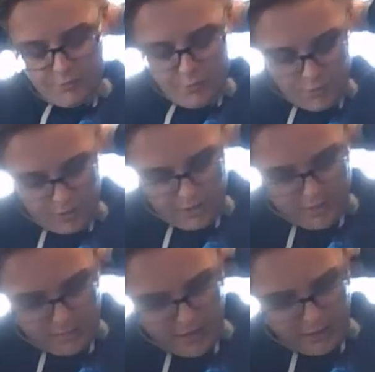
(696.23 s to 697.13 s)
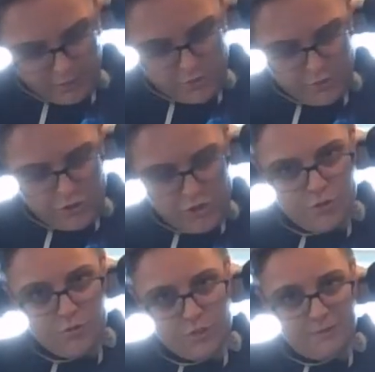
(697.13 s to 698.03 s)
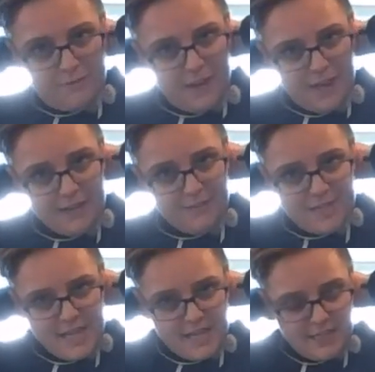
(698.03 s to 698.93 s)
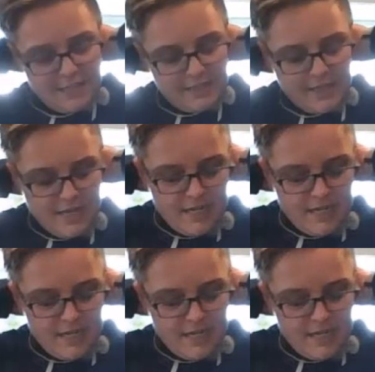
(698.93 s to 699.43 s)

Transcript: for about 2 to 5 days.